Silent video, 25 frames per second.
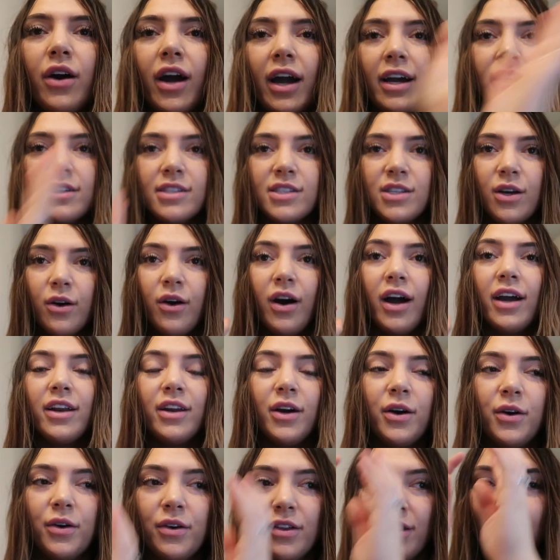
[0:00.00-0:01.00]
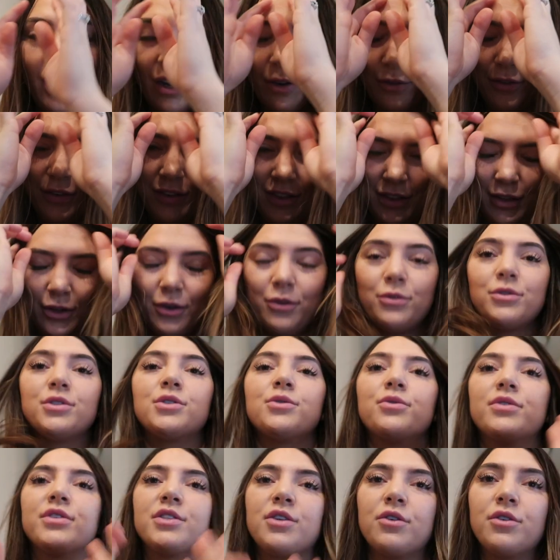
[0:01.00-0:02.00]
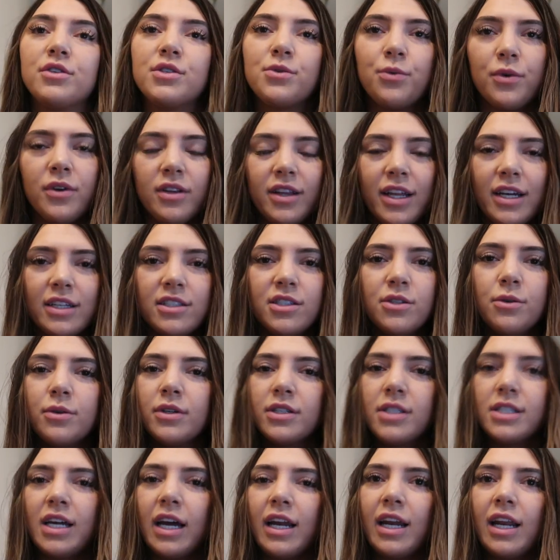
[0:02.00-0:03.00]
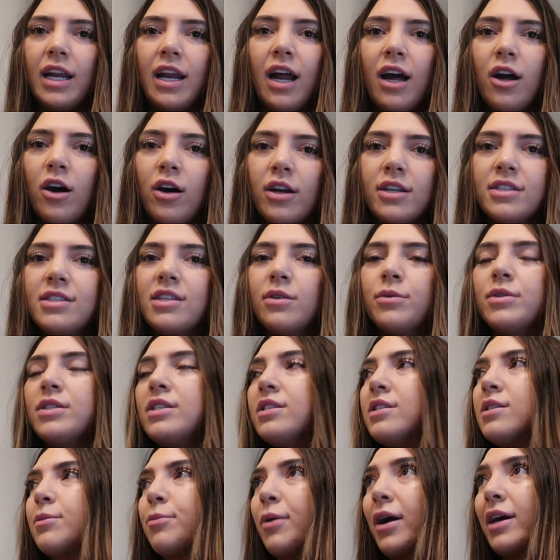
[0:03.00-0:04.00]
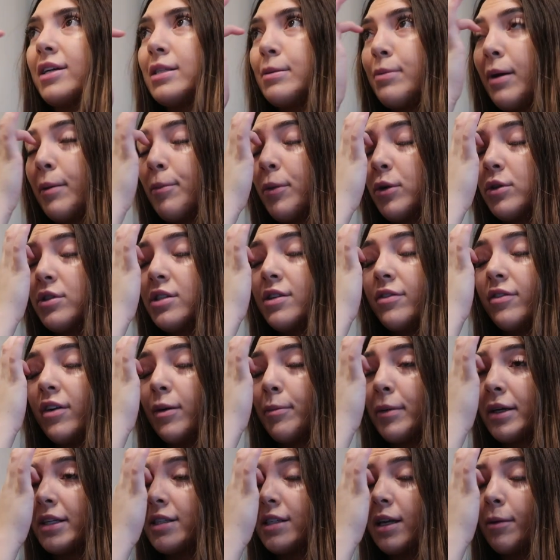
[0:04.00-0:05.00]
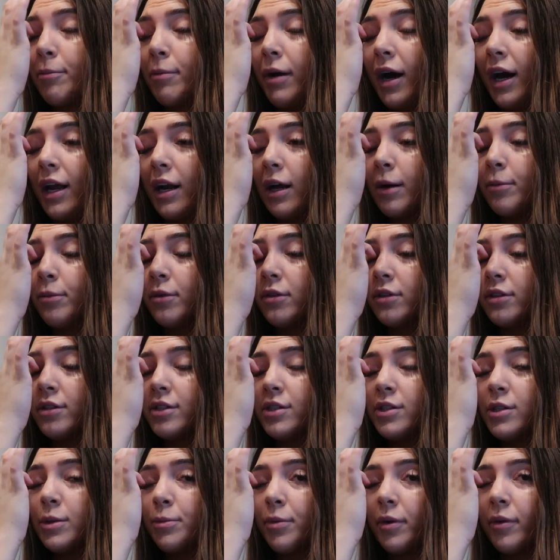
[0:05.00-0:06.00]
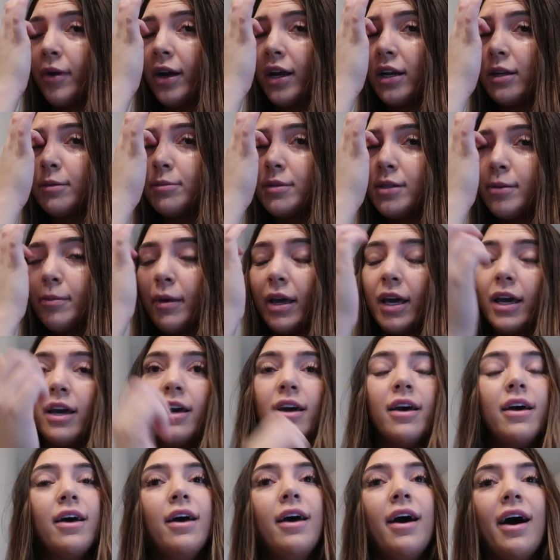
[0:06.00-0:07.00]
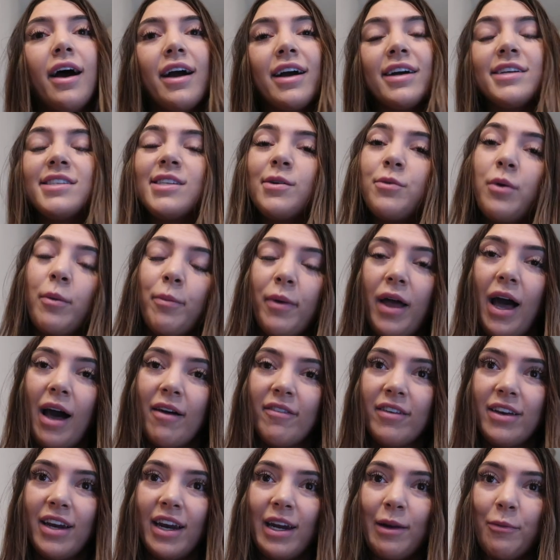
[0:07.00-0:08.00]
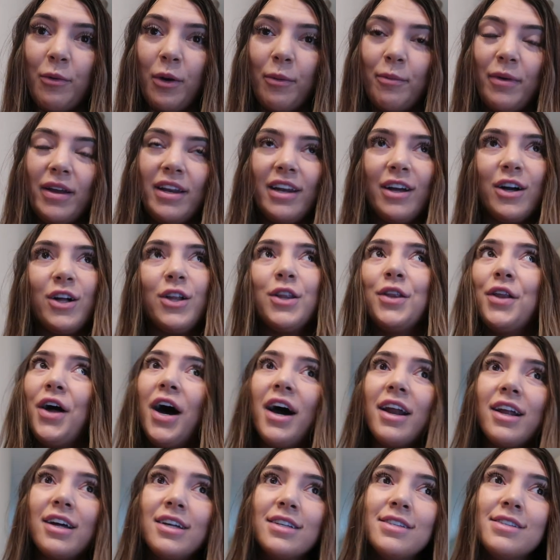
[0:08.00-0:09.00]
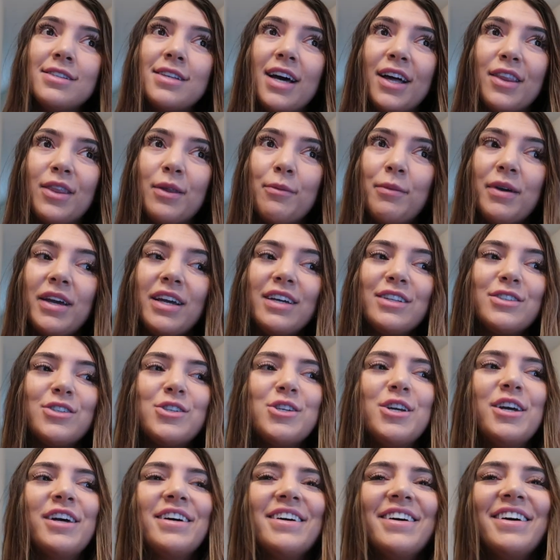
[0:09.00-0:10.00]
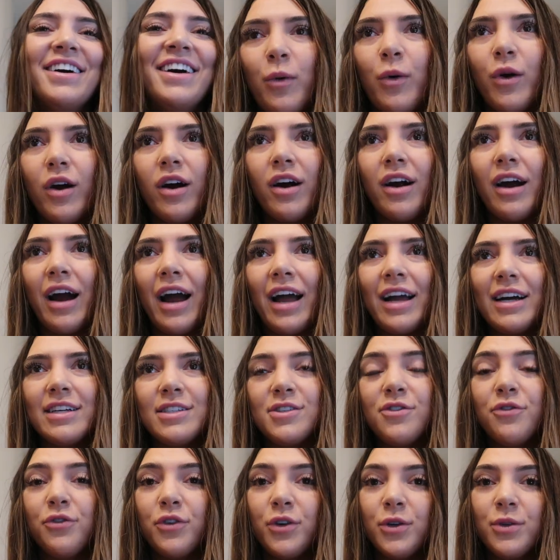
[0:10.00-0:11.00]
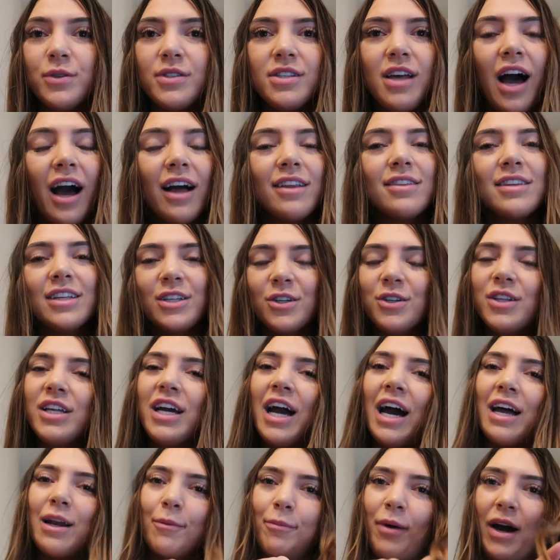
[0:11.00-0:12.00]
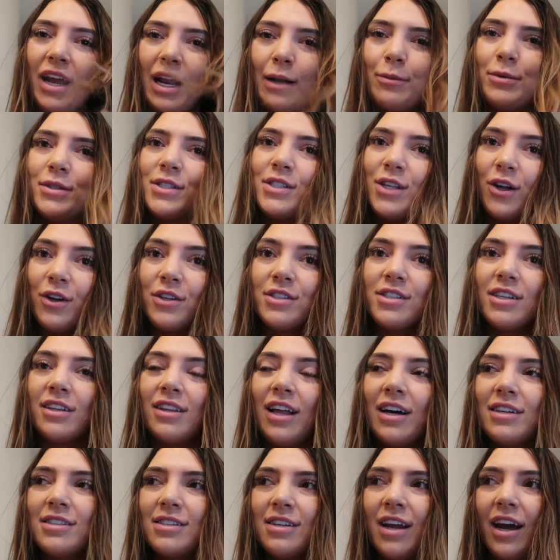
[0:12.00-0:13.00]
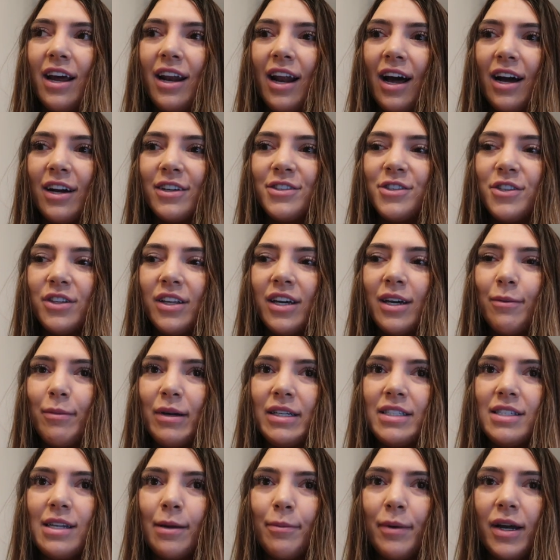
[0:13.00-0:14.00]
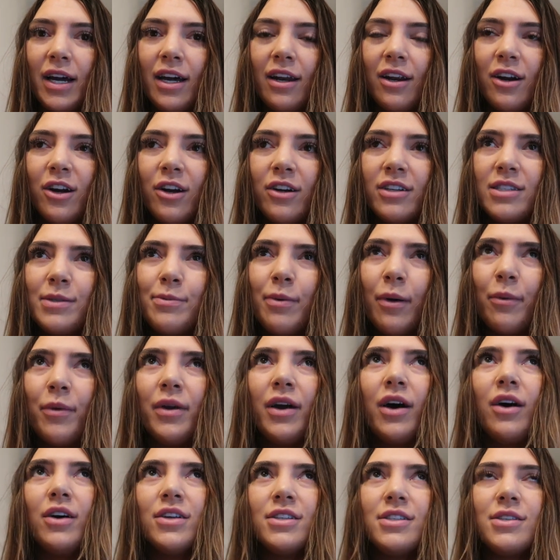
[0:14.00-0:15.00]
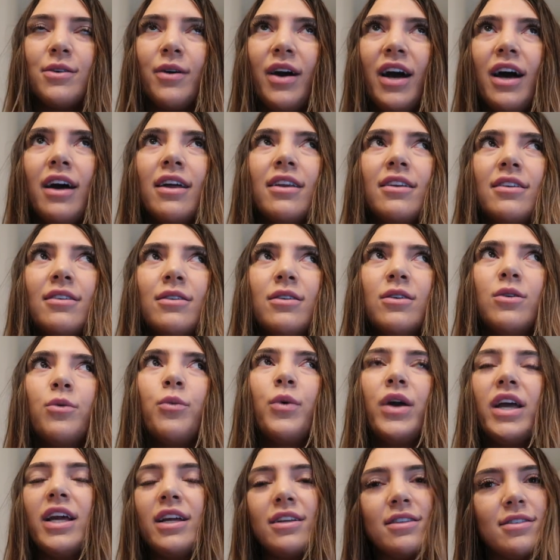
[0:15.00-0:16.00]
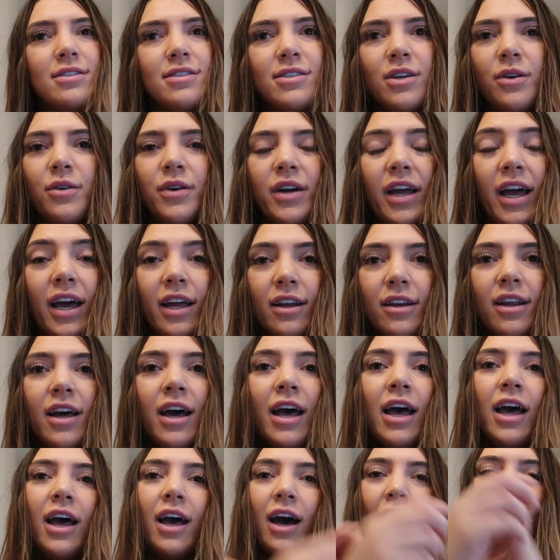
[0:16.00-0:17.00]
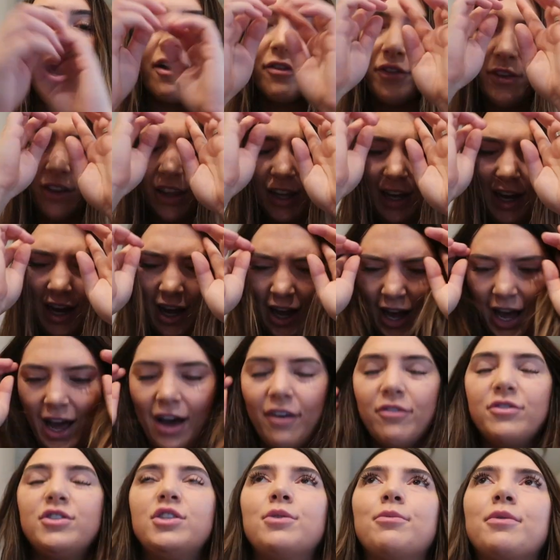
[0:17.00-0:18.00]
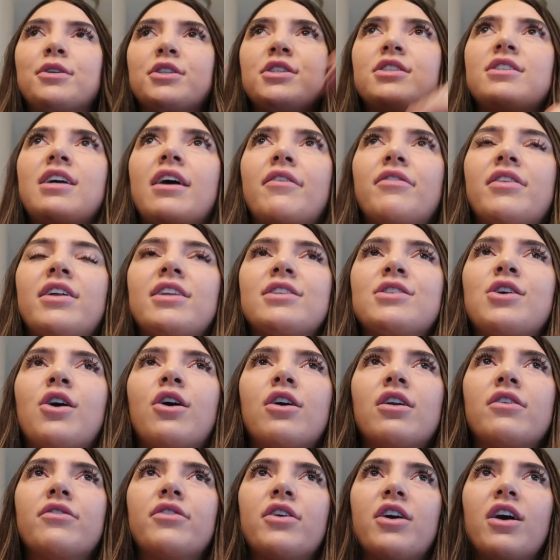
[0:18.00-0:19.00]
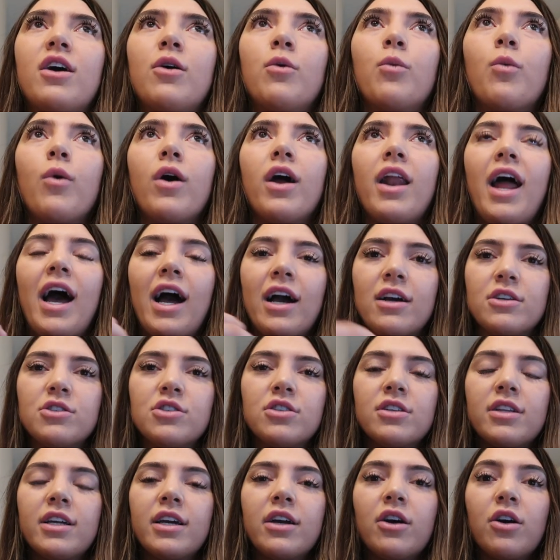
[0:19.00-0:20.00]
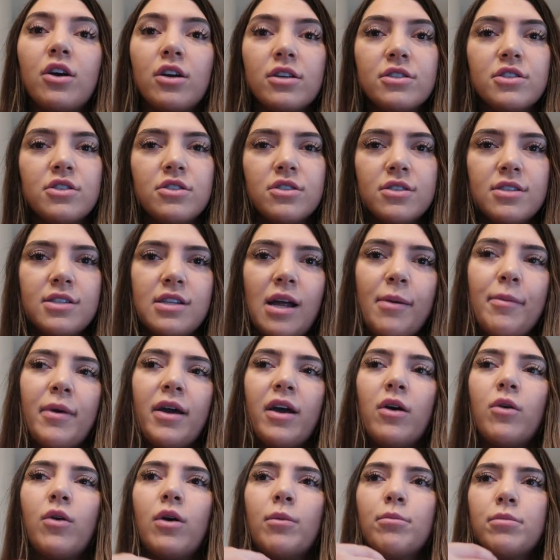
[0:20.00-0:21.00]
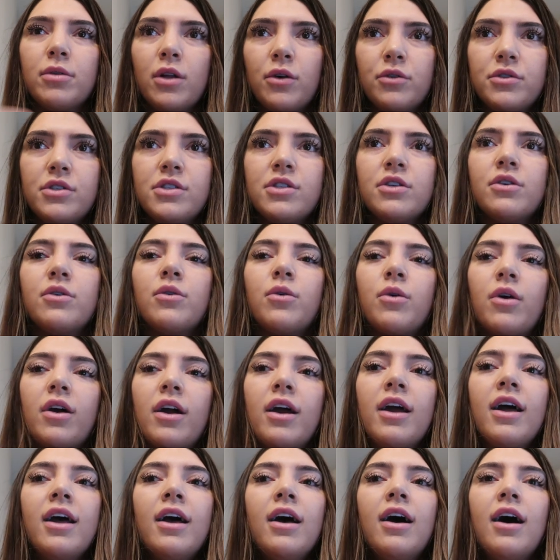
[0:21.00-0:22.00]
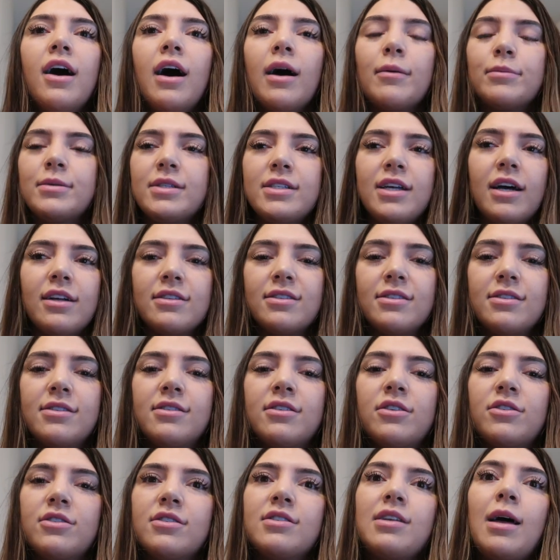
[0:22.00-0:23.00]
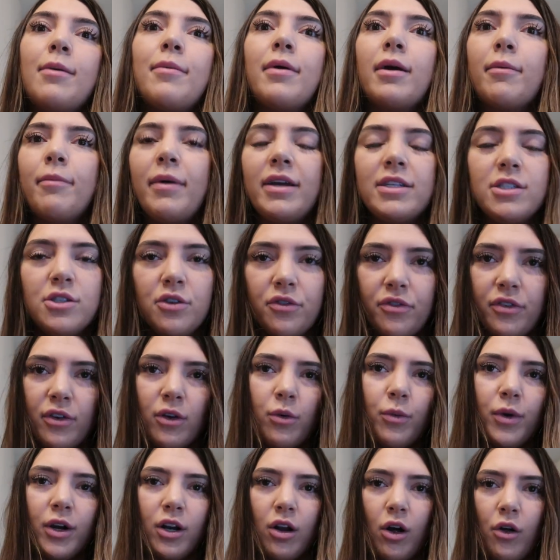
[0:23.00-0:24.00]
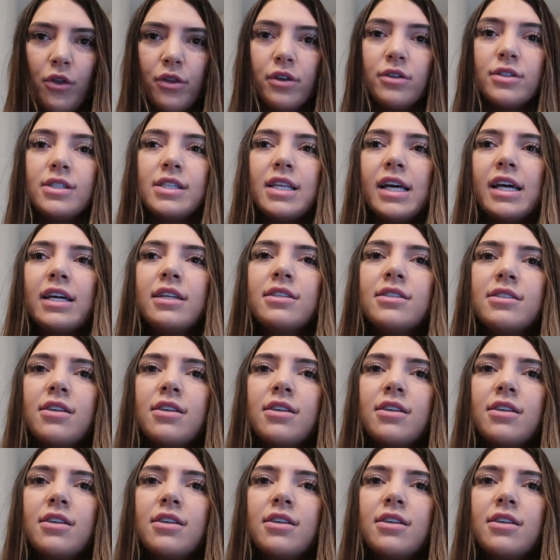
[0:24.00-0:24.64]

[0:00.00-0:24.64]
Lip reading: Okay, so I know that those results weren't like too exciting. I honestly wasn't surprised by most of them, except pineapple is super random to me. I guess I won't be having any more pina coladas at the beach or I guess fruit. I literally had a pineapple salsa last night actually and my stomach kind of hurts, but we also had wheat. So again, I feel like I have too much stuff that it's hard to figure out what actually hurts your stomach or bloats you or upsets your stomach, makes you feel weird, all those things.